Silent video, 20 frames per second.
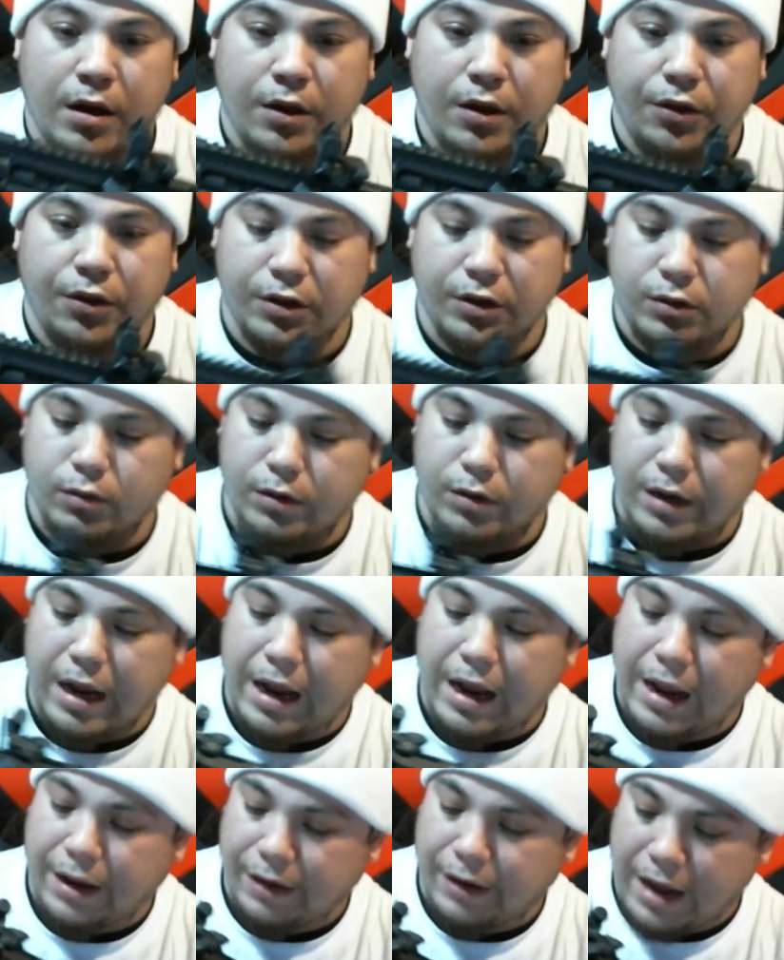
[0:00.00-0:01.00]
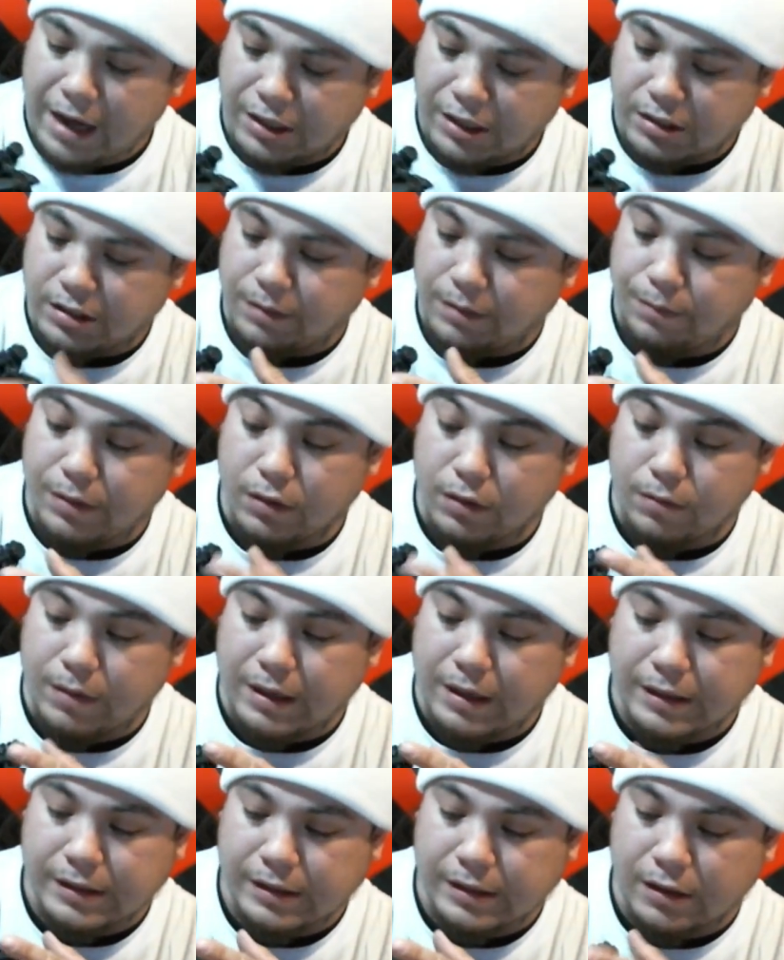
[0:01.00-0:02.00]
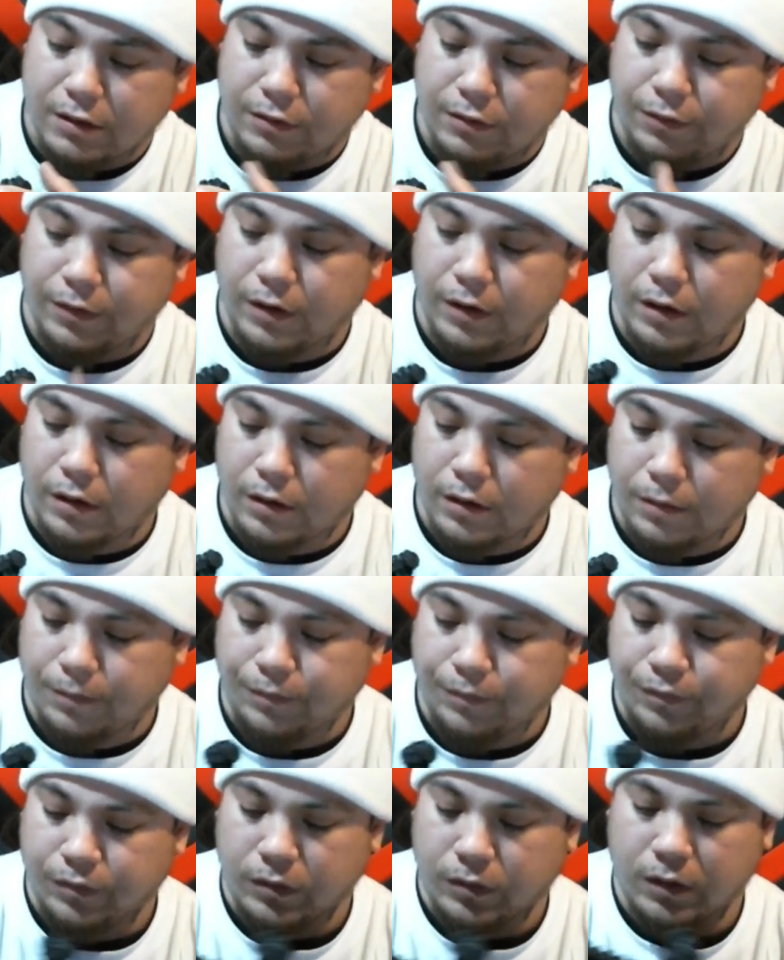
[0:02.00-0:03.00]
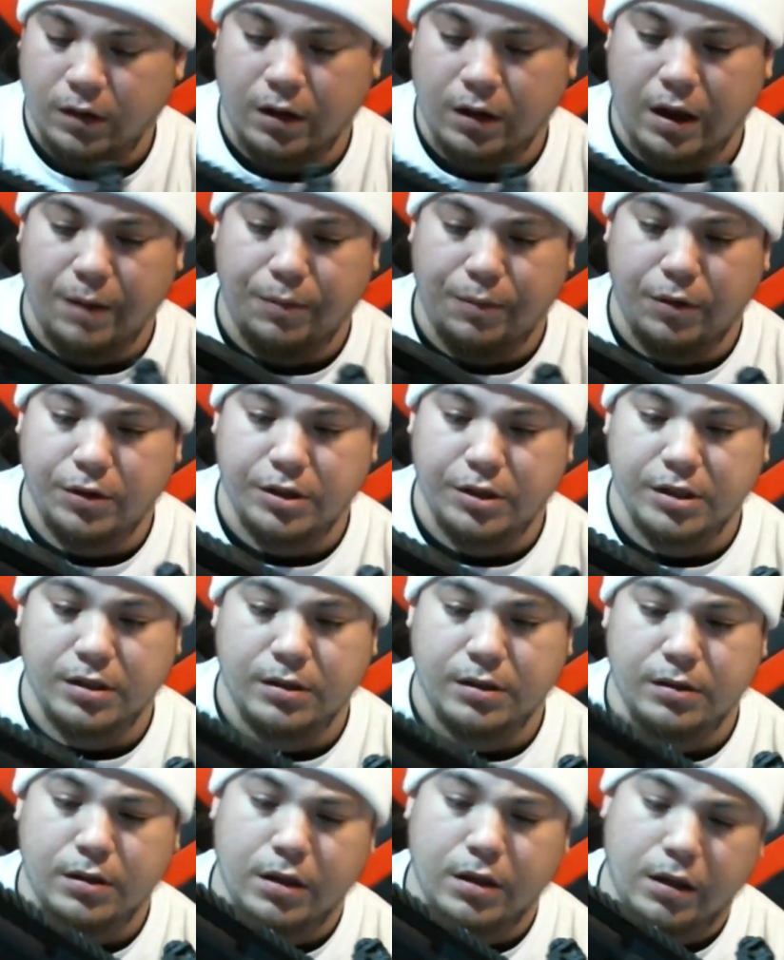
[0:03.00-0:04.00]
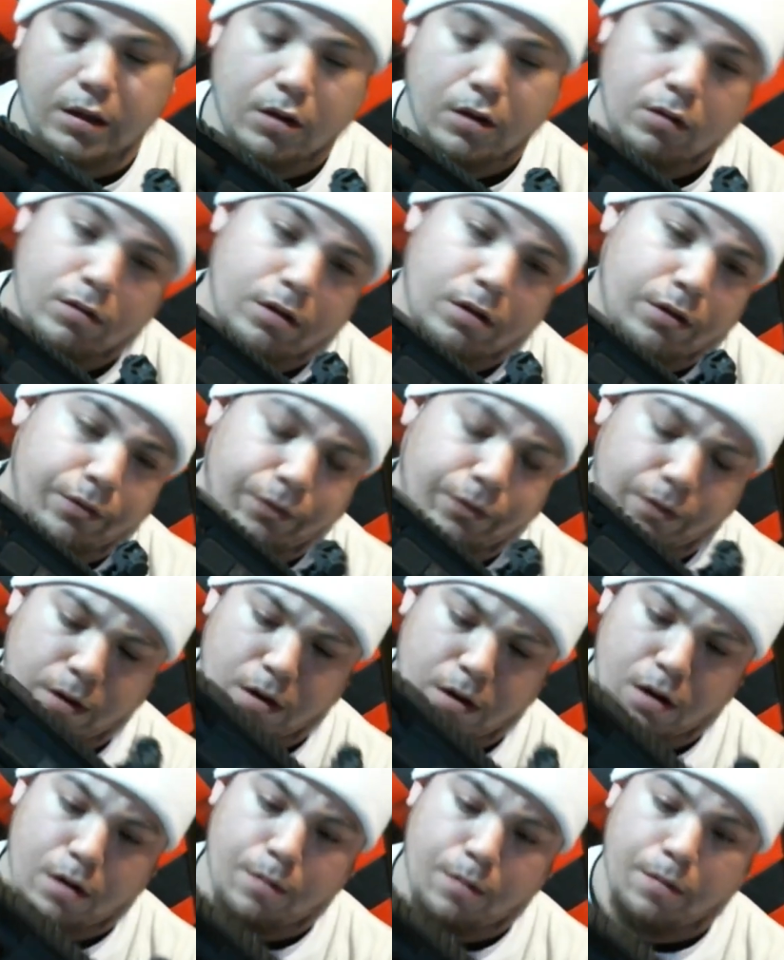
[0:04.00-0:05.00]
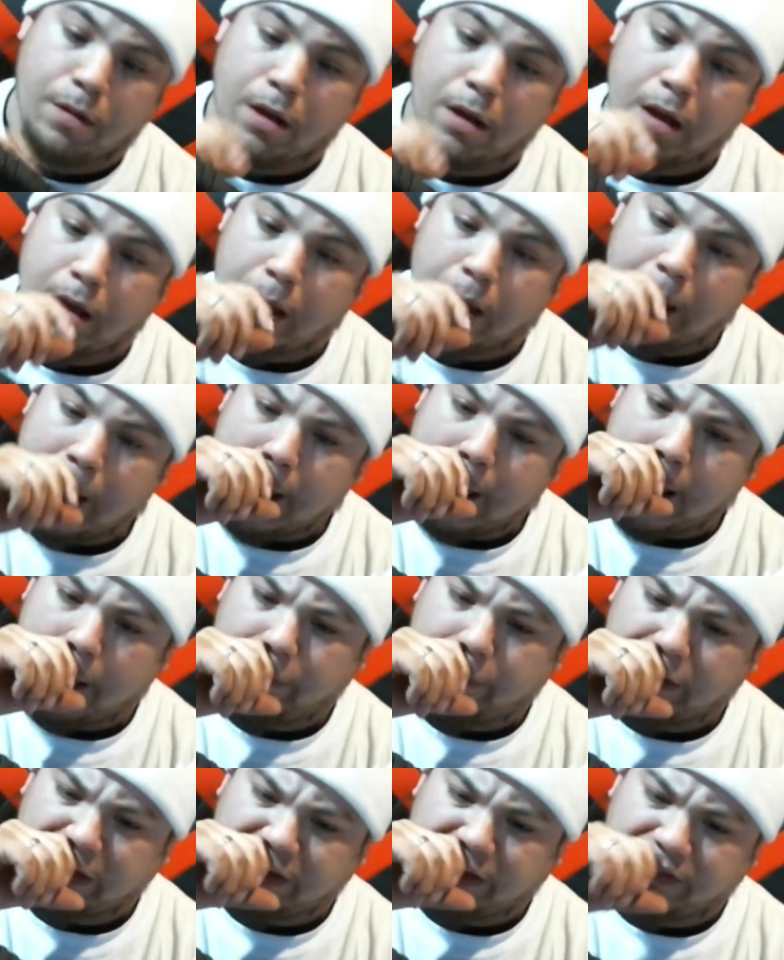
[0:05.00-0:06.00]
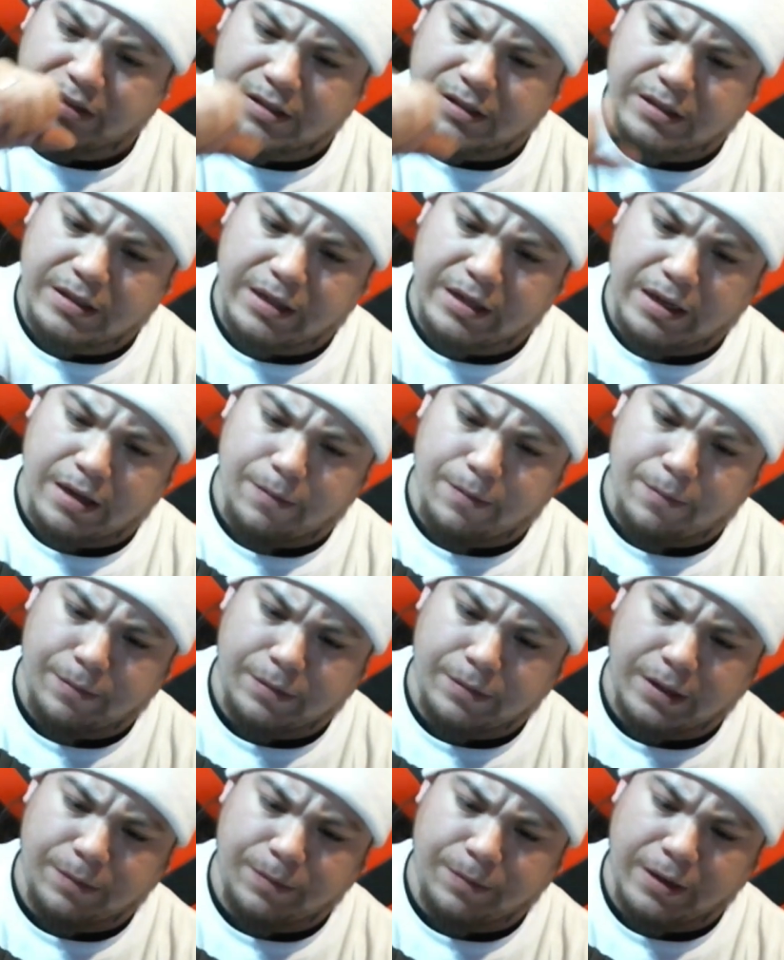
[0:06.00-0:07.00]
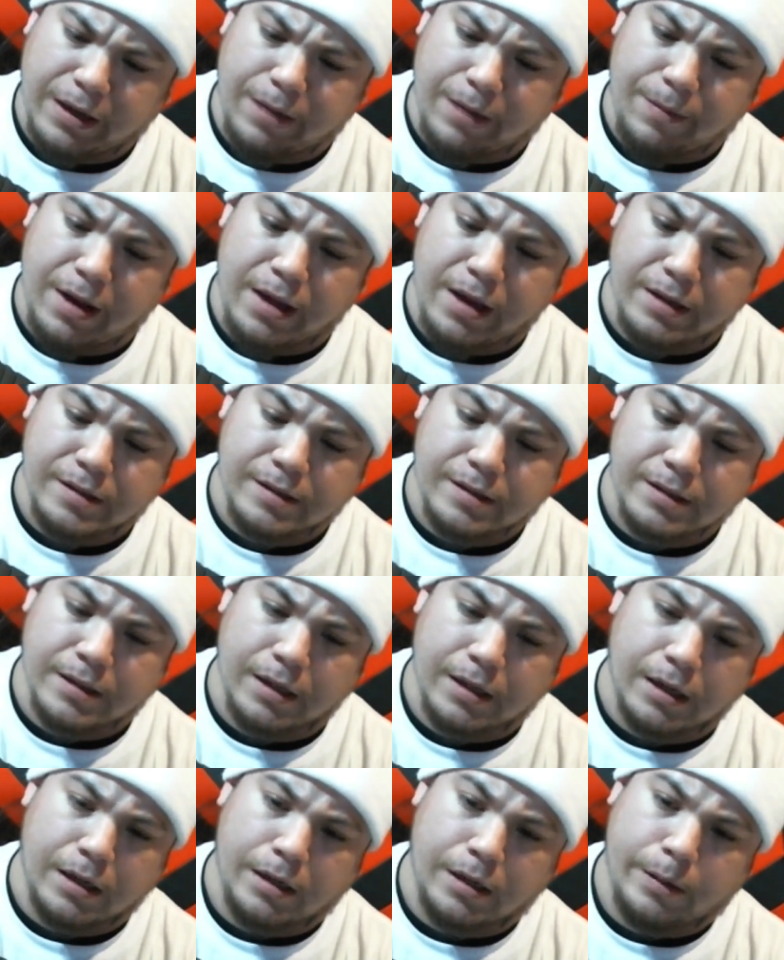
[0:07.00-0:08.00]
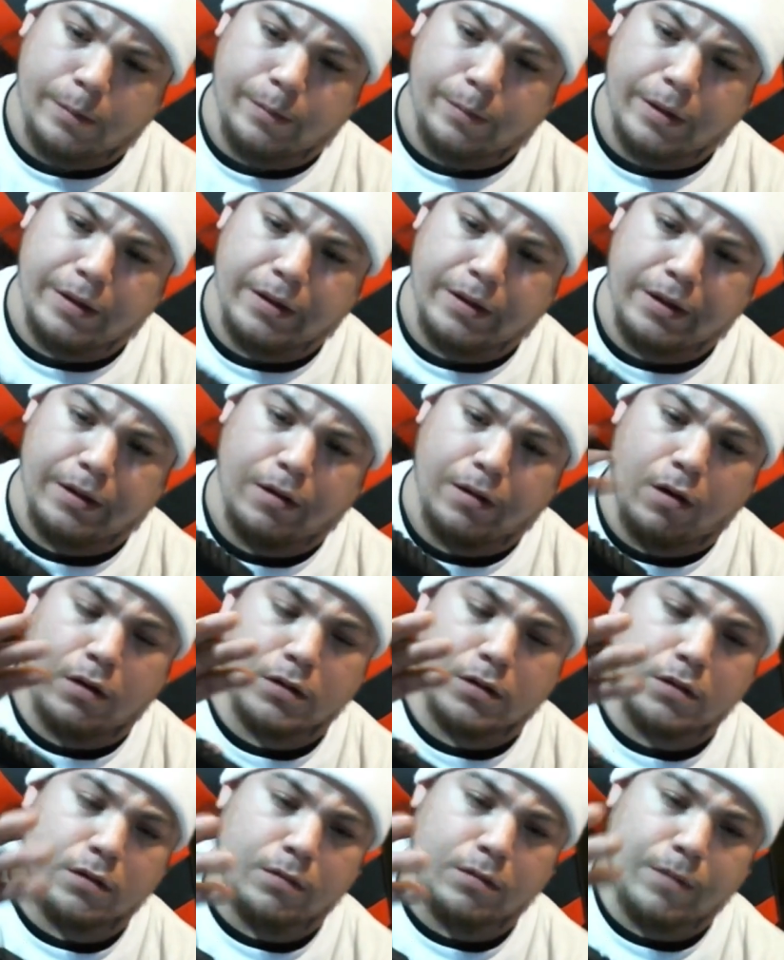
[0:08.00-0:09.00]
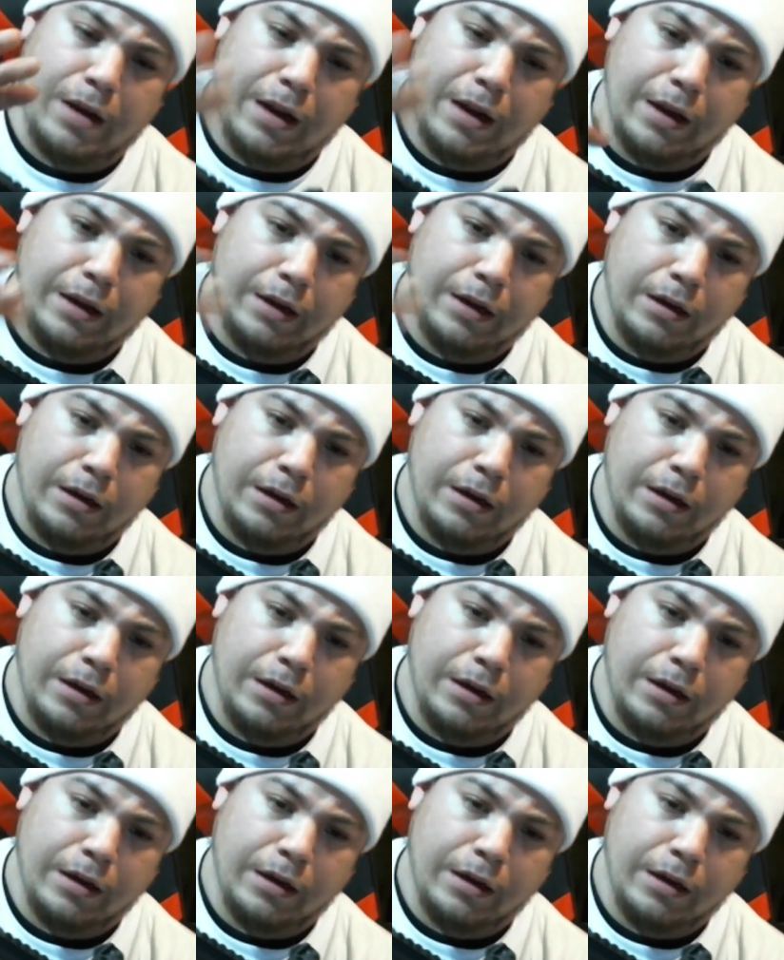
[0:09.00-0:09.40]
This one I actually built myself. I purchased the lower from, I believe it's DPMS, and then also my